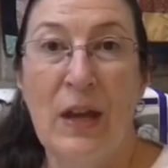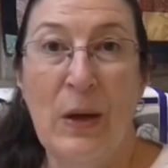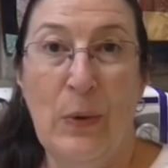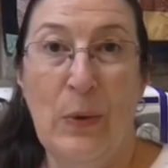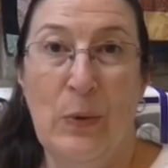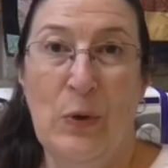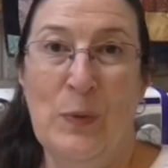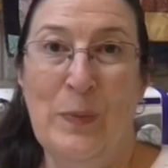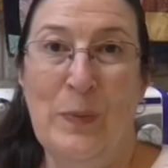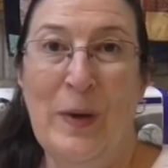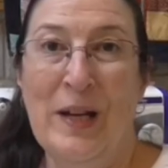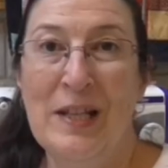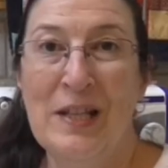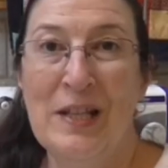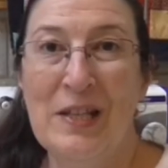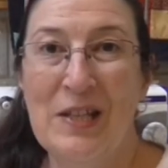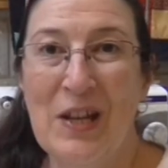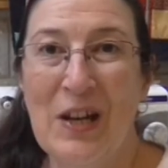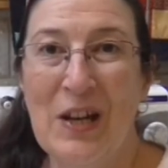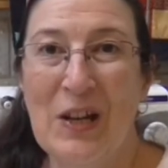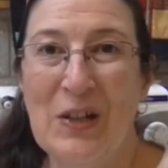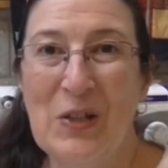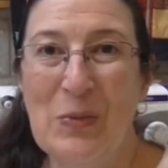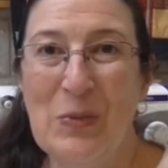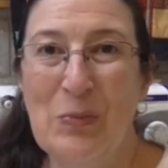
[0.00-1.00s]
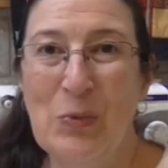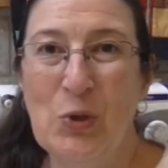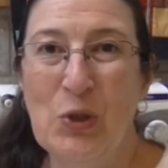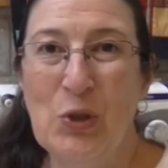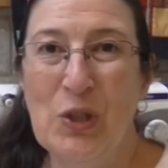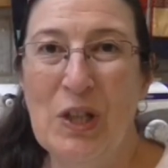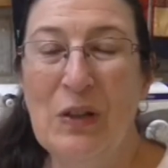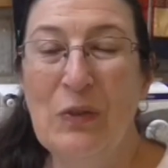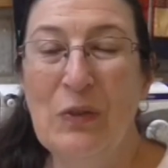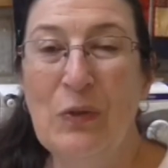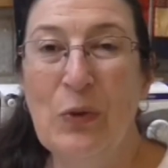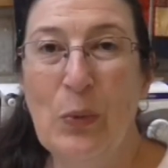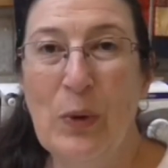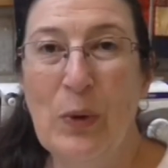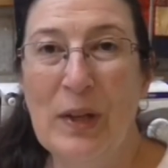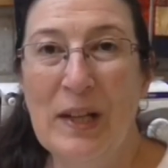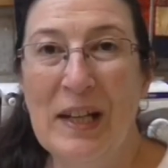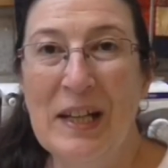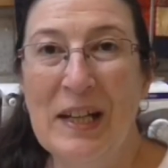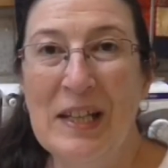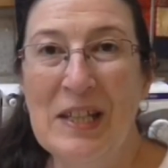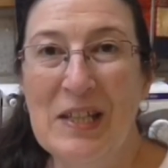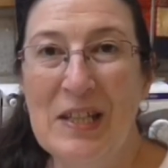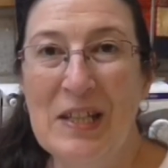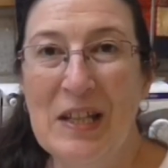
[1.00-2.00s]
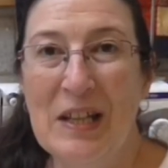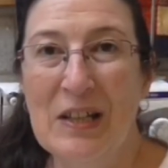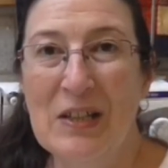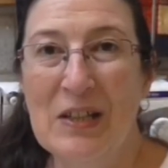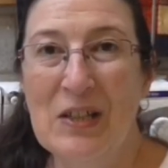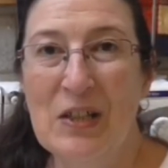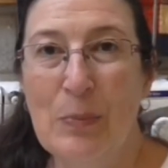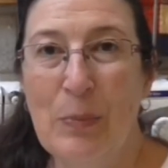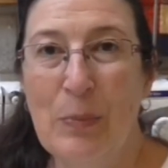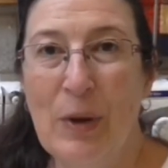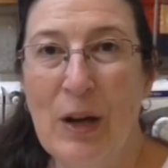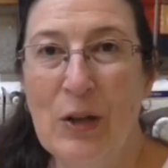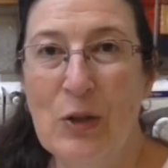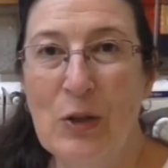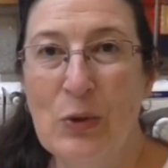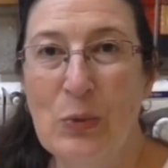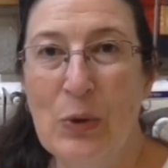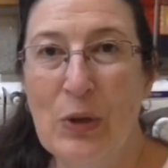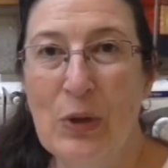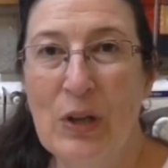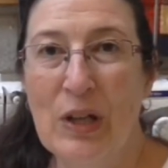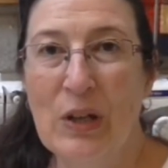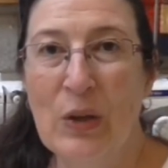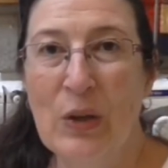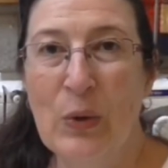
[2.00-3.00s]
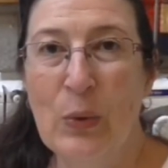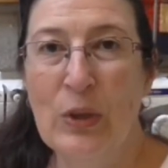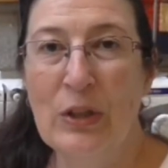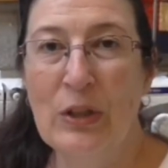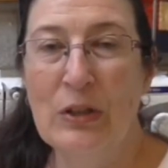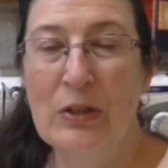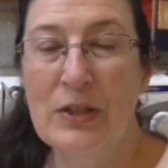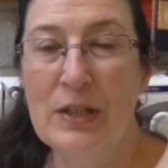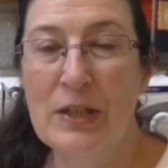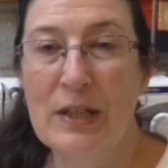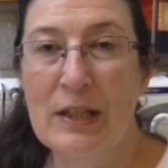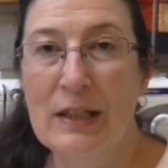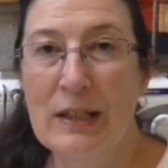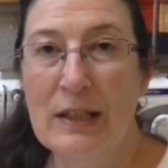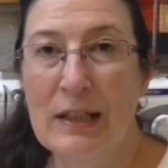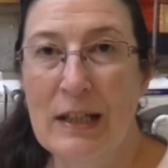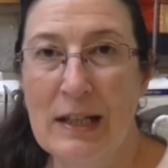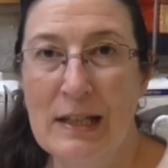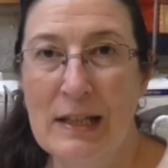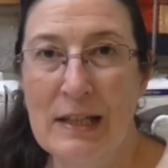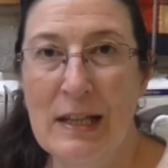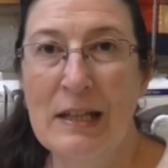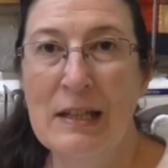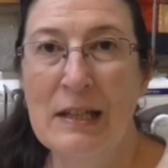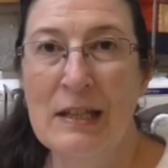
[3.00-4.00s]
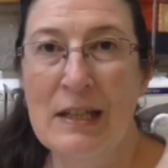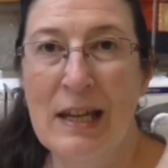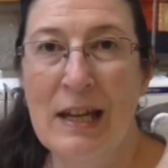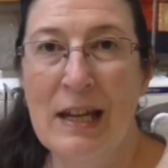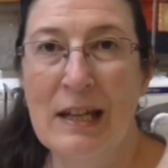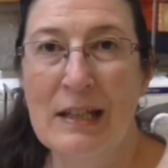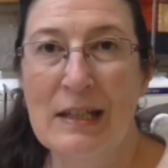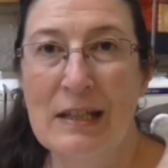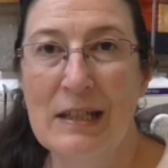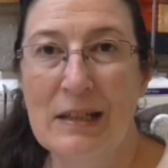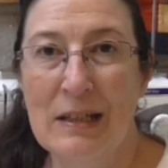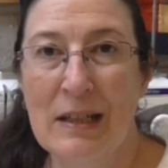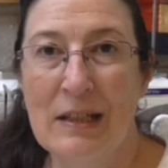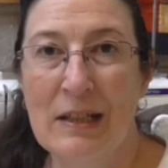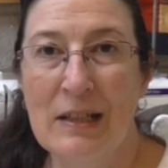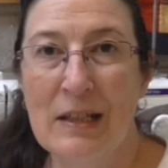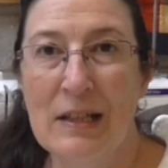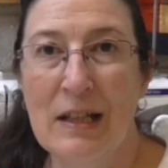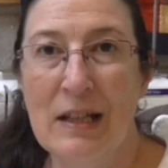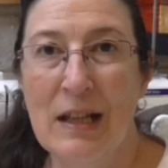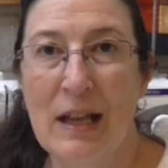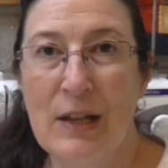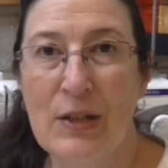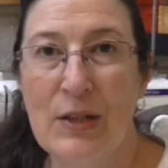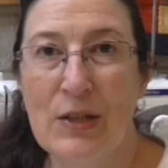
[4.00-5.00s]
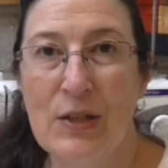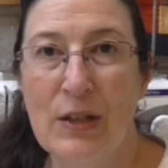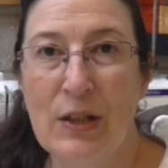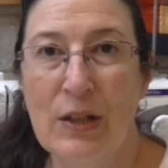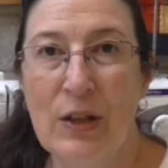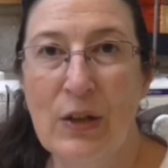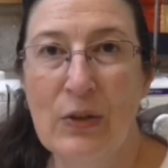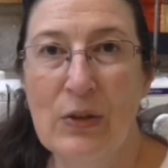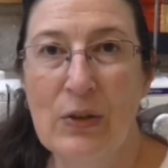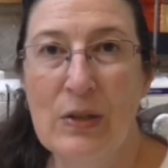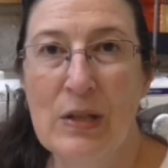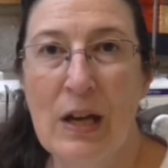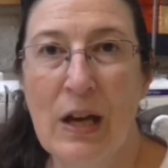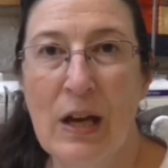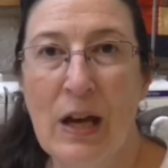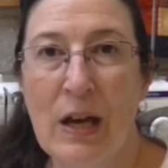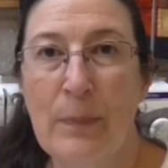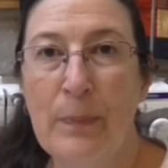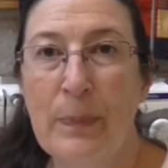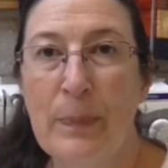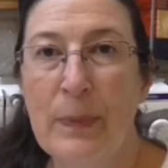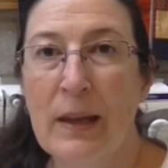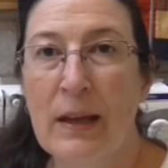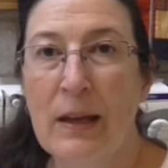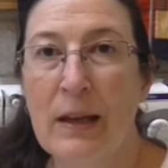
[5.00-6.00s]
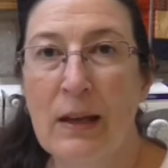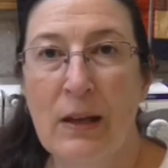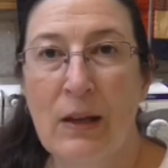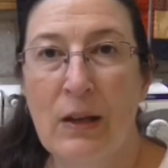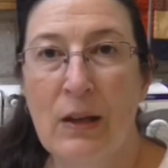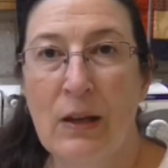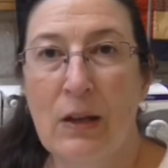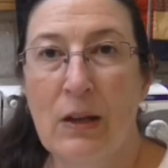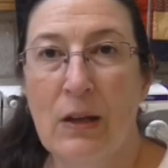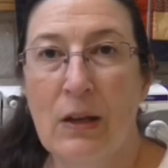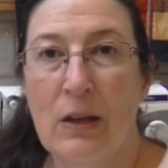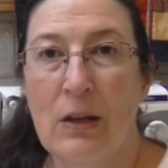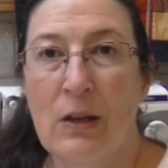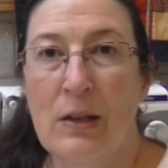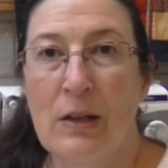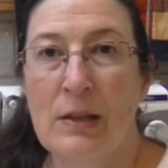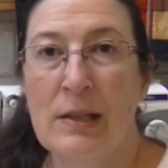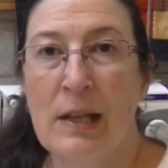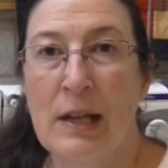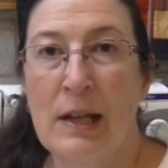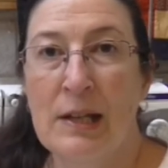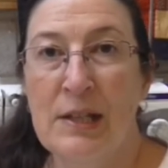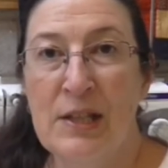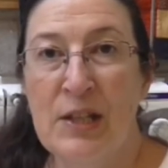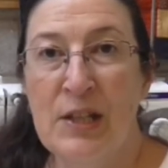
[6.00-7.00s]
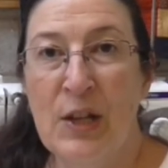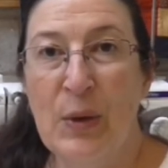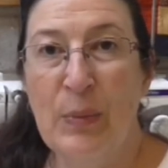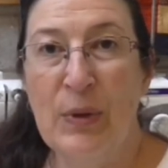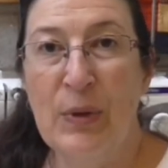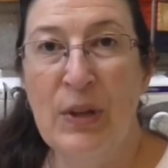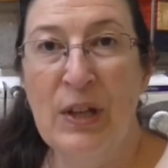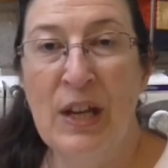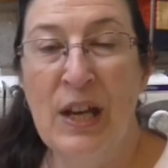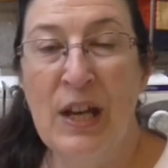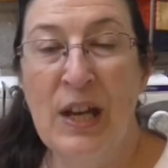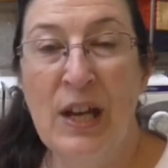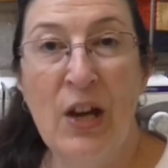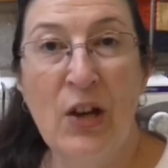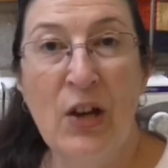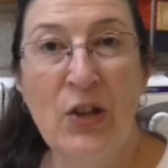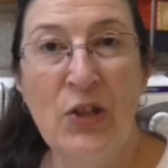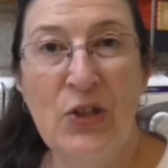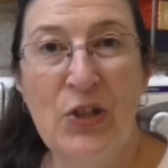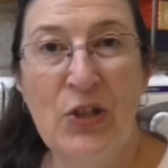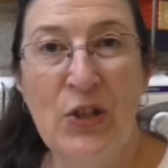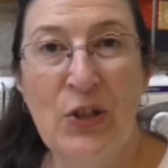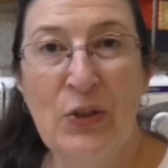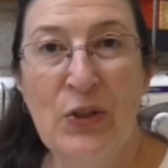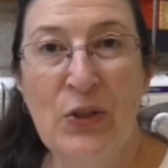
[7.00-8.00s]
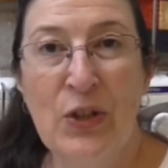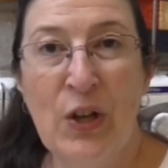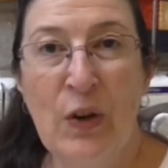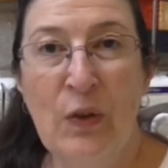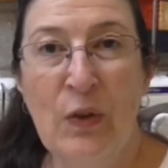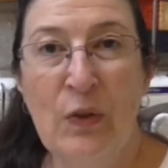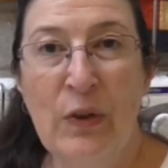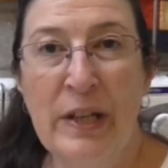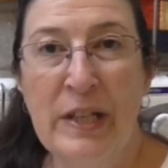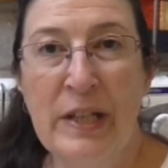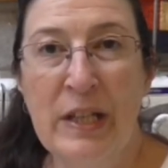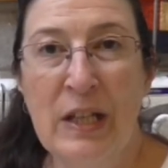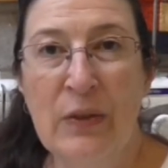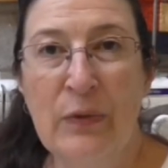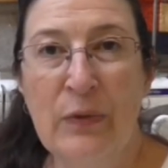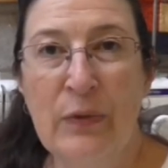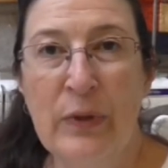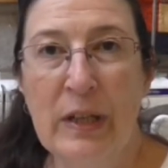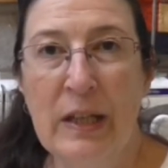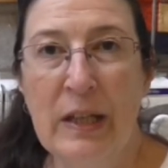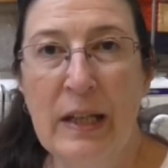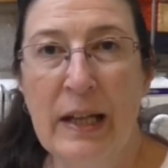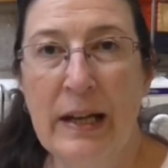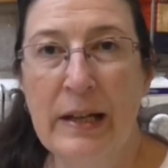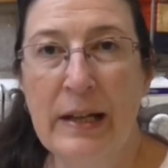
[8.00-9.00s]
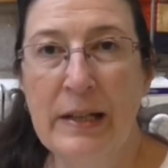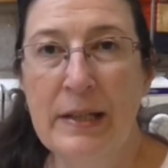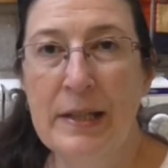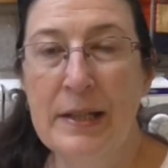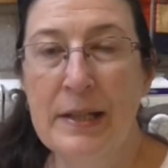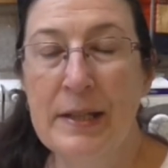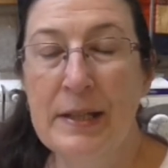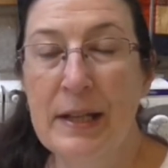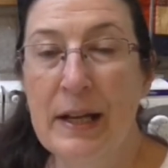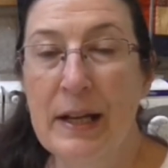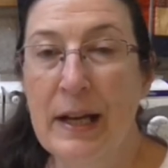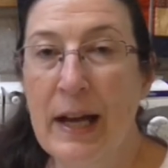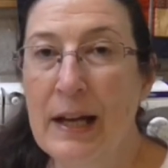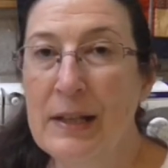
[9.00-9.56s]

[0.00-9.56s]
that was my starter machine for when I started patchwork and quilting, and as I said, it did last a long time. Setting up the studio ready for classes, I